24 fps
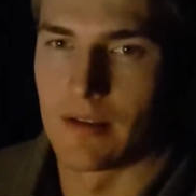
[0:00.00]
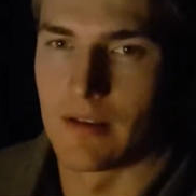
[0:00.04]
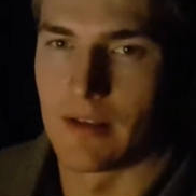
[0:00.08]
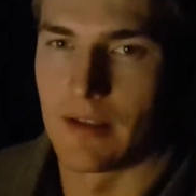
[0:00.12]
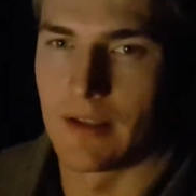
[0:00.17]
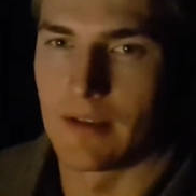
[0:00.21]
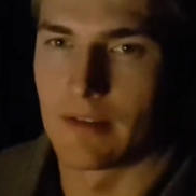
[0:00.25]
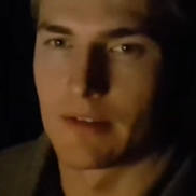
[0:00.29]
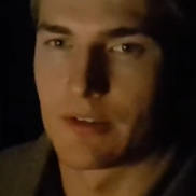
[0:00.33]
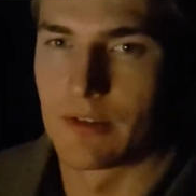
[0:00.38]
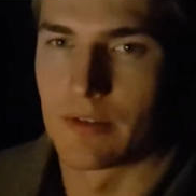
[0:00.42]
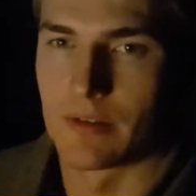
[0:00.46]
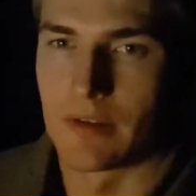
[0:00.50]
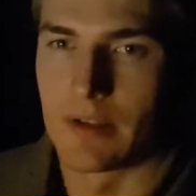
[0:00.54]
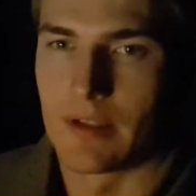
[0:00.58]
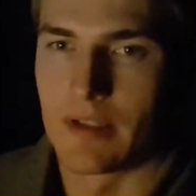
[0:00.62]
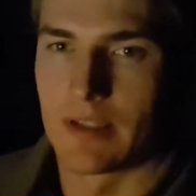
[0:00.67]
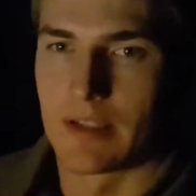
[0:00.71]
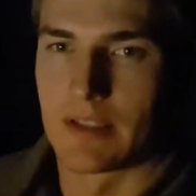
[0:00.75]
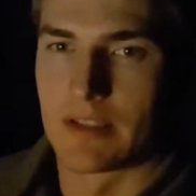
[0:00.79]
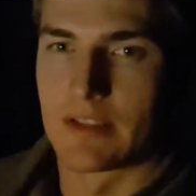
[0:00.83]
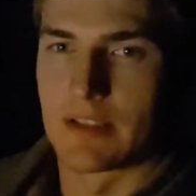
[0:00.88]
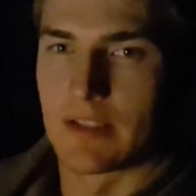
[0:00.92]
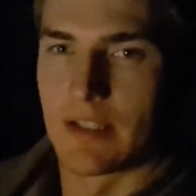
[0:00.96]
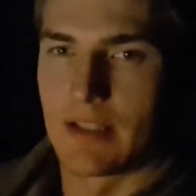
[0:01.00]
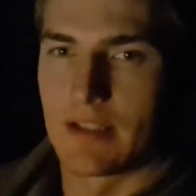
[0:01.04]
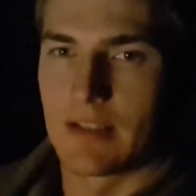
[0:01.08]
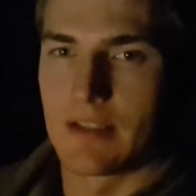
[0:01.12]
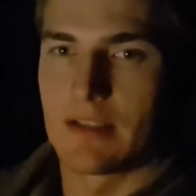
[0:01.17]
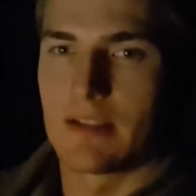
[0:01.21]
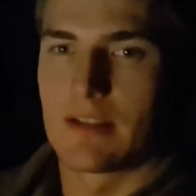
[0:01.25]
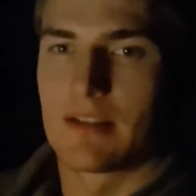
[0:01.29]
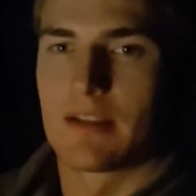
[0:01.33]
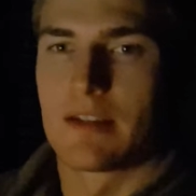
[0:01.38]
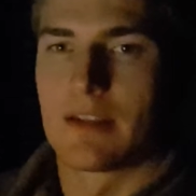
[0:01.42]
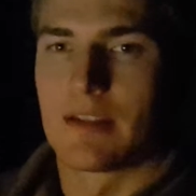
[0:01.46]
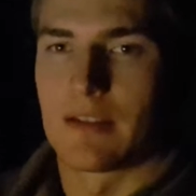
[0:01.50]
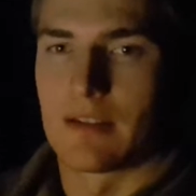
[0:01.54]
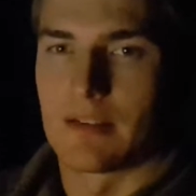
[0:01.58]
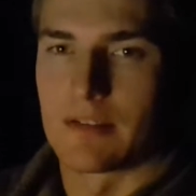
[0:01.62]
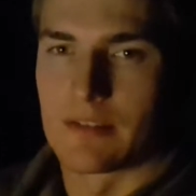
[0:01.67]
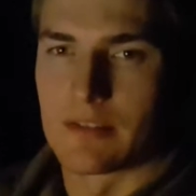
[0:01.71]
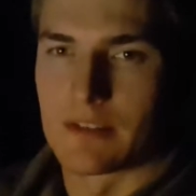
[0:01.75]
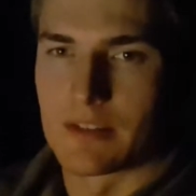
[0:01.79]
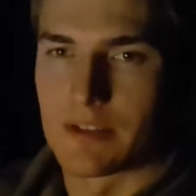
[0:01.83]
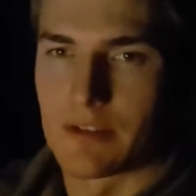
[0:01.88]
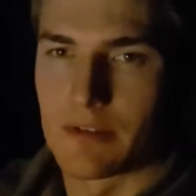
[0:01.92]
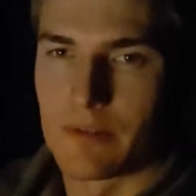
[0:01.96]
held to a higher standard
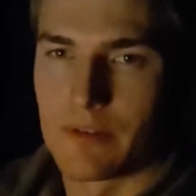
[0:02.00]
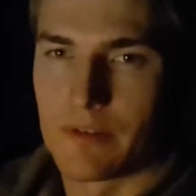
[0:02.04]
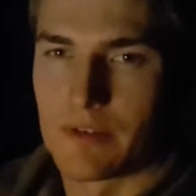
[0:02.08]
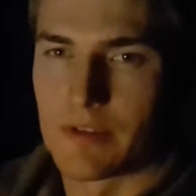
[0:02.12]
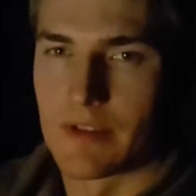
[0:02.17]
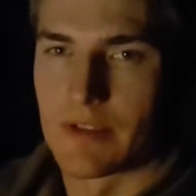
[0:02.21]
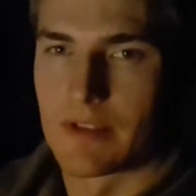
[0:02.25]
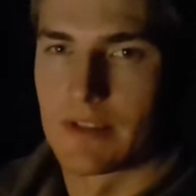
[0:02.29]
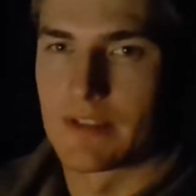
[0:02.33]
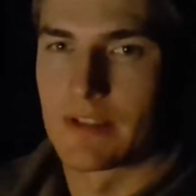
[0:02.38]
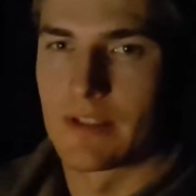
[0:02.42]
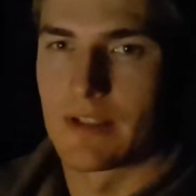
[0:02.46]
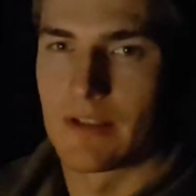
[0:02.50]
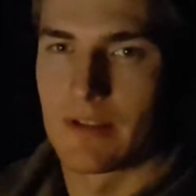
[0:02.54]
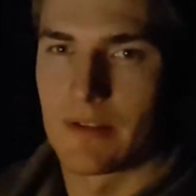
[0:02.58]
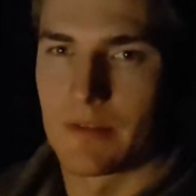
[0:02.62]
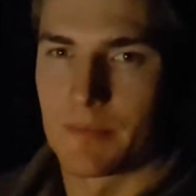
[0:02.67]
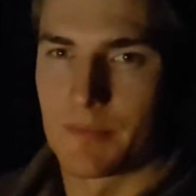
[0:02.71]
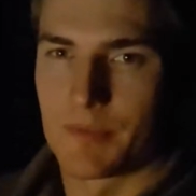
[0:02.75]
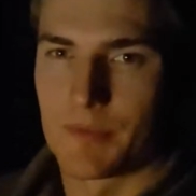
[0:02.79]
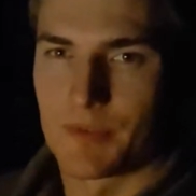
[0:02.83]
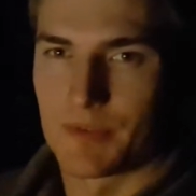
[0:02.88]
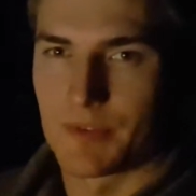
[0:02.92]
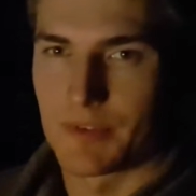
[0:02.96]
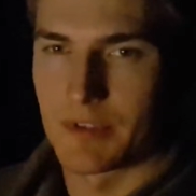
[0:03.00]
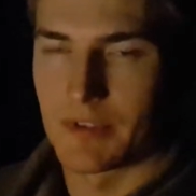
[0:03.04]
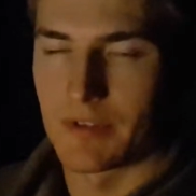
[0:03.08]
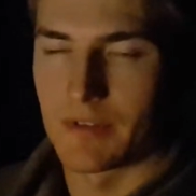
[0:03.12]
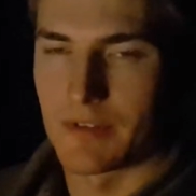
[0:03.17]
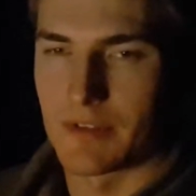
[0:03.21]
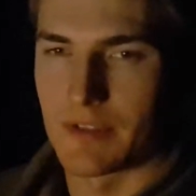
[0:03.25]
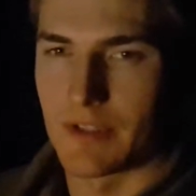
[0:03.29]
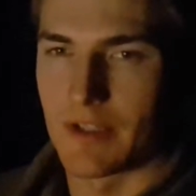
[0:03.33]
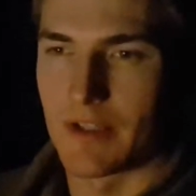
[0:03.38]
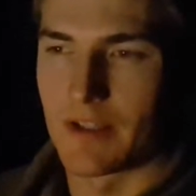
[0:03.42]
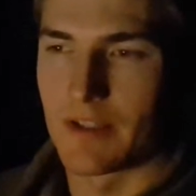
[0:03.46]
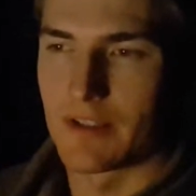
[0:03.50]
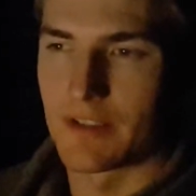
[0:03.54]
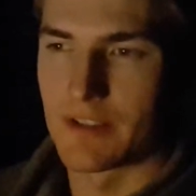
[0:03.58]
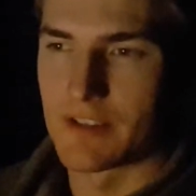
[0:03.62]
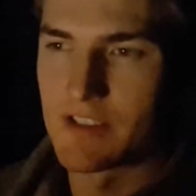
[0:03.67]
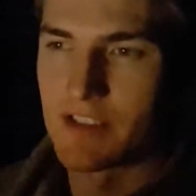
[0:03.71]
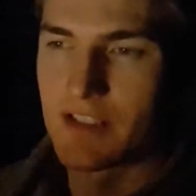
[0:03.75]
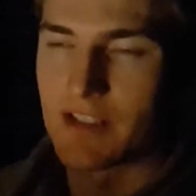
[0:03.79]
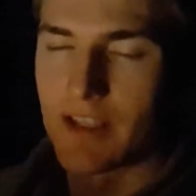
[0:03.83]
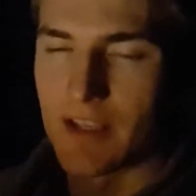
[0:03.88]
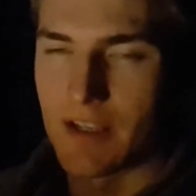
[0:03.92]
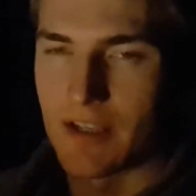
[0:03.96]
and scrutinised a lot more, so it's harder
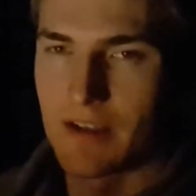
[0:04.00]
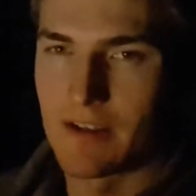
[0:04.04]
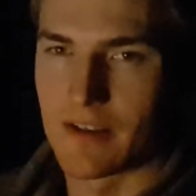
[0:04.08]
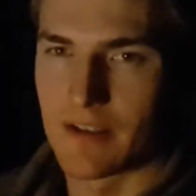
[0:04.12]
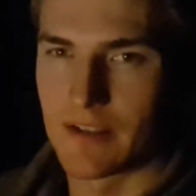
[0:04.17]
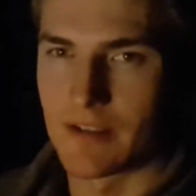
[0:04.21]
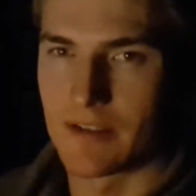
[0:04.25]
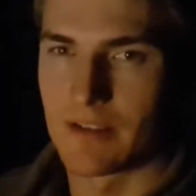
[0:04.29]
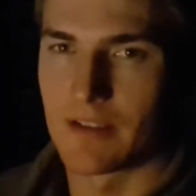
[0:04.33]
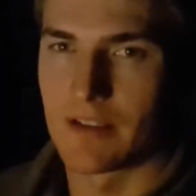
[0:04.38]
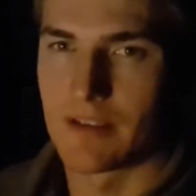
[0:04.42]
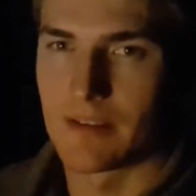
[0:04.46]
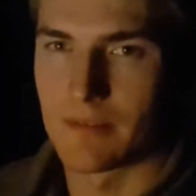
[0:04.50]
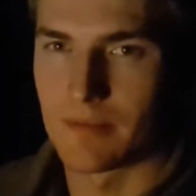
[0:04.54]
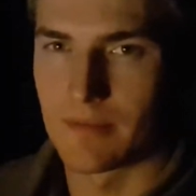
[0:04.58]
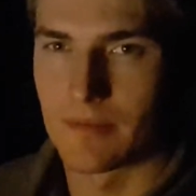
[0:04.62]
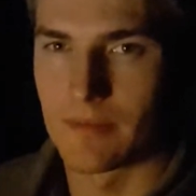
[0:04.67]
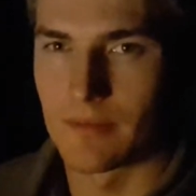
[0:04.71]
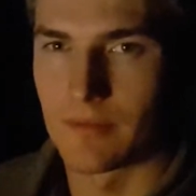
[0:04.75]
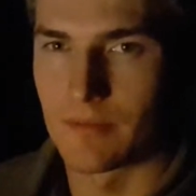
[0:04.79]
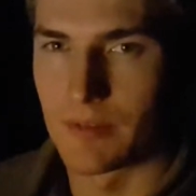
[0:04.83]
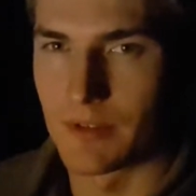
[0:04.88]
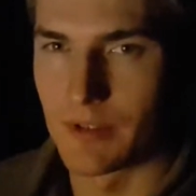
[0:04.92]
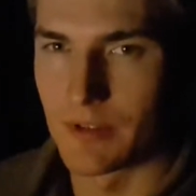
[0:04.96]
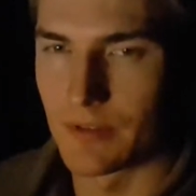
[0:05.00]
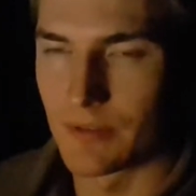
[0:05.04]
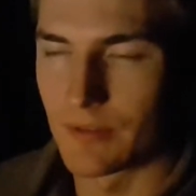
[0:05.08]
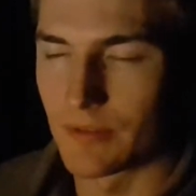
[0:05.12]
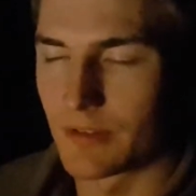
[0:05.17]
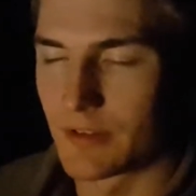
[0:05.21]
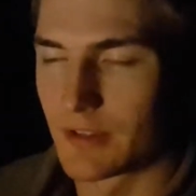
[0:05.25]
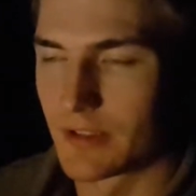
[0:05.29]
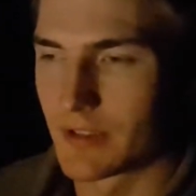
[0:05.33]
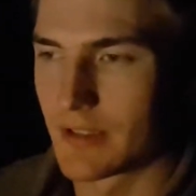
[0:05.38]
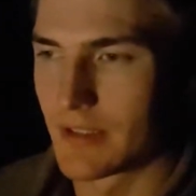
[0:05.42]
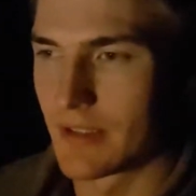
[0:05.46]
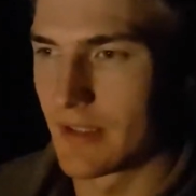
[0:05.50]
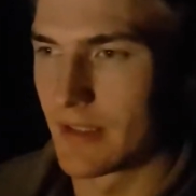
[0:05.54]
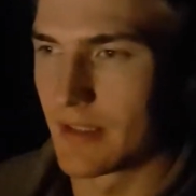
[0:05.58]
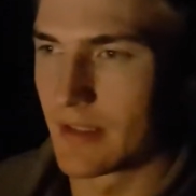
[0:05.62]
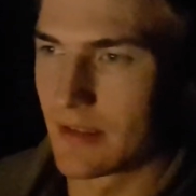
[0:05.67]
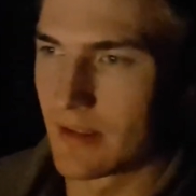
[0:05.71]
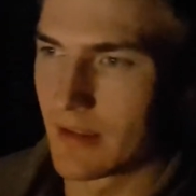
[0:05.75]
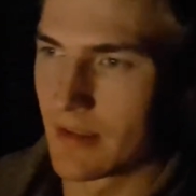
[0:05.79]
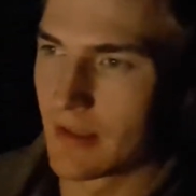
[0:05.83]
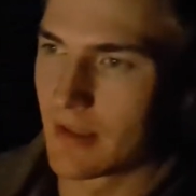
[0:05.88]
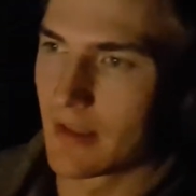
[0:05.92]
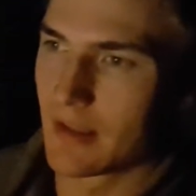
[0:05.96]
to get higher results.
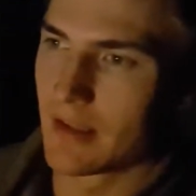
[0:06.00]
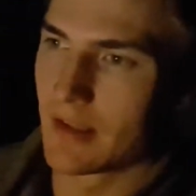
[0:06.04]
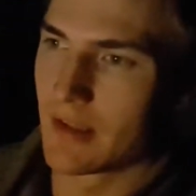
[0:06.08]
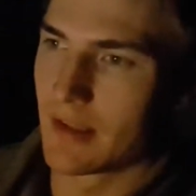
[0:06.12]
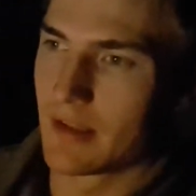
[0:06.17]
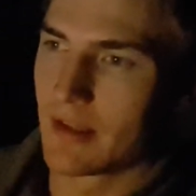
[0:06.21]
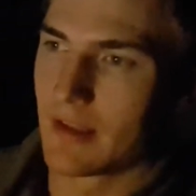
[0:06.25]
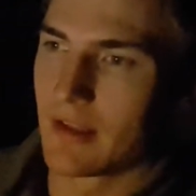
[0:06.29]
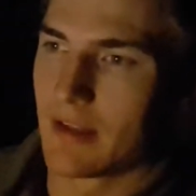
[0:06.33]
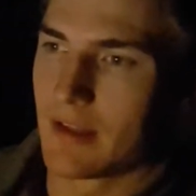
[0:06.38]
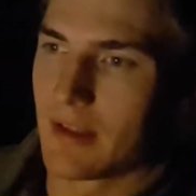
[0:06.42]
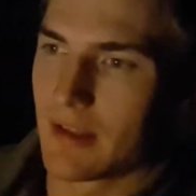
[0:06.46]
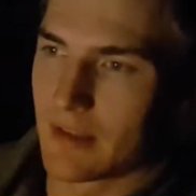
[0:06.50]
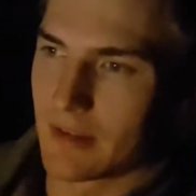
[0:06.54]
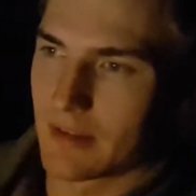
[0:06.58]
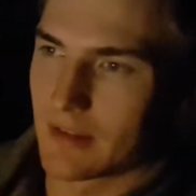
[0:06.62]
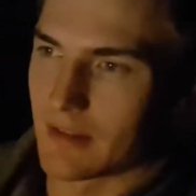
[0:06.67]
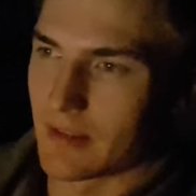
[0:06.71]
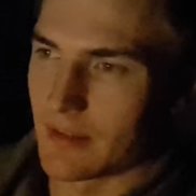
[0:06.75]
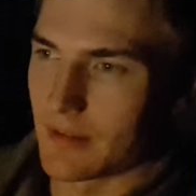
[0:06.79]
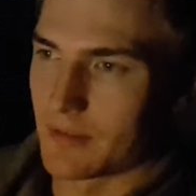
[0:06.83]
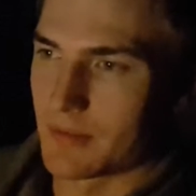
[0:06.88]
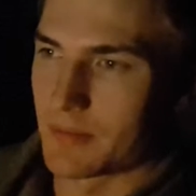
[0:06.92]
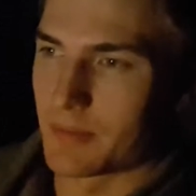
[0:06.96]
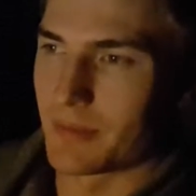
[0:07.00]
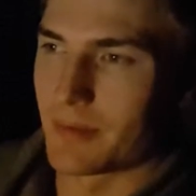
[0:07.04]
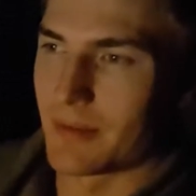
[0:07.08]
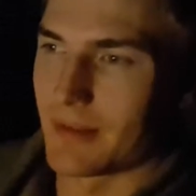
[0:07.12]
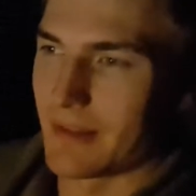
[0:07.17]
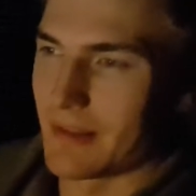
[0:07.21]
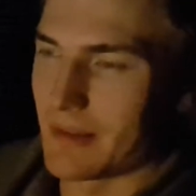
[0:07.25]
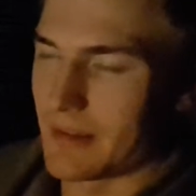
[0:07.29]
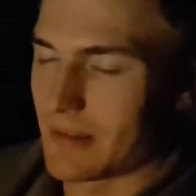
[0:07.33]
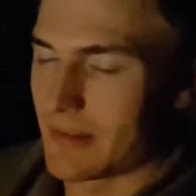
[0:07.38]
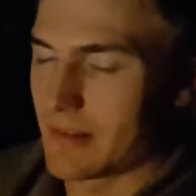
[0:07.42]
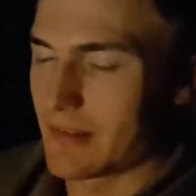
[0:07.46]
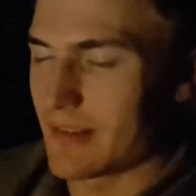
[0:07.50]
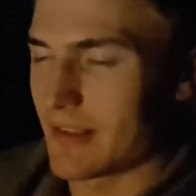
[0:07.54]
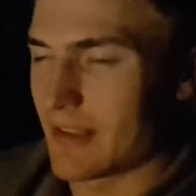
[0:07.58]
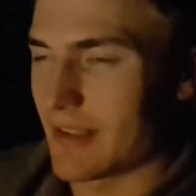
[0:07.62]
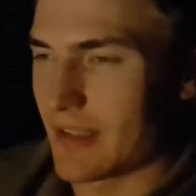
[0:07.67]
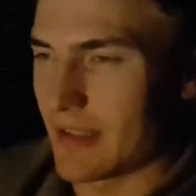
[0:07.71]
So that was pretty good.